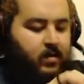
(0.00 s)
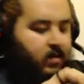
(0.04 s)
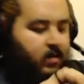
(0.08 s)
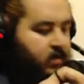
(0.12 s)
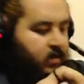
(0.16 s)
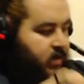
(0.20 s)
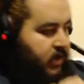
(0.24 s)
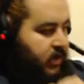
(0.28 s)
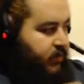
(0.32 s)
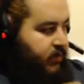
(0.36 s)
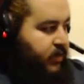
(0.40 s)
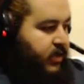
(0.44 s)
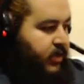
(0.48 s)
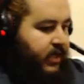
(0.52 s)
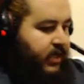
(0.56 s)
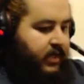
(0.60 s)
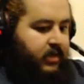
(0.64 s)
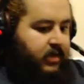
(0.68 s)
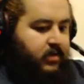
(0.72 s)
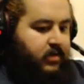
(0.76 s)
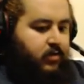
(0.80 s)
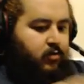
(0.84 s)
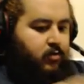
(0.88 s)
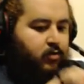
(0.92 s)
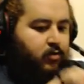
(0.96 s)
They put like
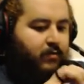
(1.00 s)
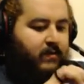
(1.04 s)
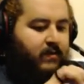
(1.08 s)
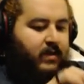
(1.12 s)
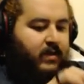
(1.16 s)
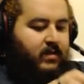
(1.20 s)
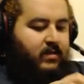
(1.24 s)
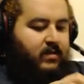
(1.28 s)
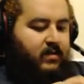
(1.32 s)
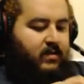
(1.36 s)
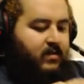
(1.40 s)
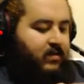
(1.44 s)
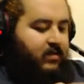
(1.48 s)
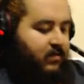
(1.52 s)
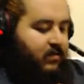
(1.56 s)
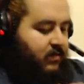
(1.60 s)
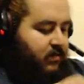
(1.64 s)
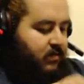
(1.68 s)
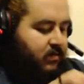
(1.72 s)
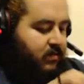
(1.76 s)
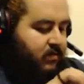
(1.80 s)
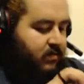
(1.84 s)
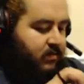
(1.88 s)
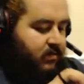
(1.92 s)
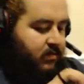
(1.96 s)
two of these
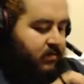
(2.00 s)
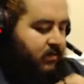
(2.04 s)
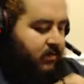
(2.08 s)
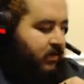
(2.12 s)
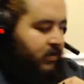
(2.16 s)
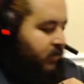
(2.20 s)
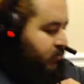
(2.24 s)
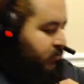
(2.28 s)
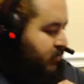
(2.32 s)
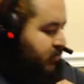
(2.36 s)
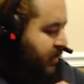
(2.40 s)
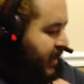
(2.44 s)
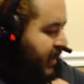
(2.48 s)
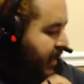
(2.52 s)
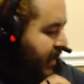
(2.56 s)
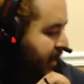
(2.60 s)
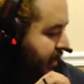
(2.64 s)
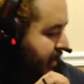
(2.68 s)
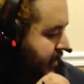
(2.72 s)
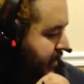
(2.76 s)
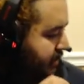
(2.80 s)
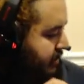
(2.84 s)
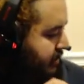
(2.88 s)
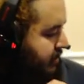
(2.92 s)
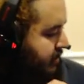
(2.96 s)
little
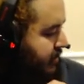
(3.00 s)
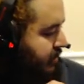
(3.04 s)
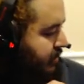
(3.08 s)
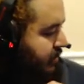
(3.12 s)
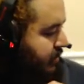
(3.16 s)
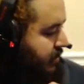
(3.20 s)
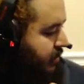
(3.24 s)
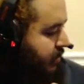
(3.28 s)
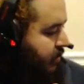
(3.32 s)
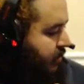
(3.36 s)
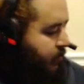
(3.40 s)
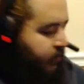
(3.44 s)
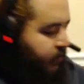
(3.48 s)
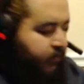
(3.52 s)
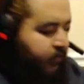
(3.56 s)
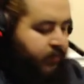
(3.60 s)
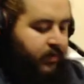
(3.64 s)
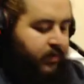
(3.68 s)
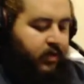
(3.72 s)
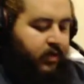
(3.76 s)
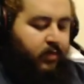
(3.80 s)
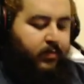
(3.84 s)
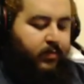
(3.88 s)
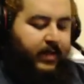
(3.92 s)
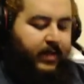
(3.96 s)
ties and a
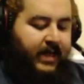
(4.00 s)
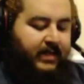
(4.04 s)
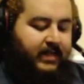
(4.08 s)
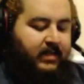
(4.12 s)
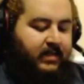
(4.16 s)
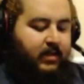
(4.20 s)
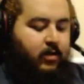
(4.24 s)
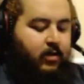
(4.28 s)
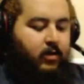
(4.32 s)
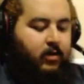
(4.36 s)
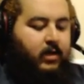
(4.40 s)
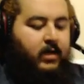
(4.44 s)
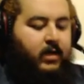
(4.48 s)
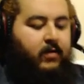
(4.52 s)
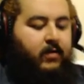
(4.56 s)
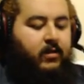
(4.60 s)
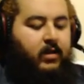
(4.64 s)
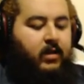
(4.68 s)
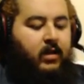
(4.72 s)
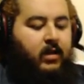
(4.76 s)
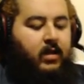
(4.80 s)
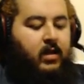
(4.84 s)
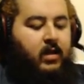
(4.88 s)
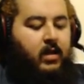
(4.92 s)
little plastic on it and everything.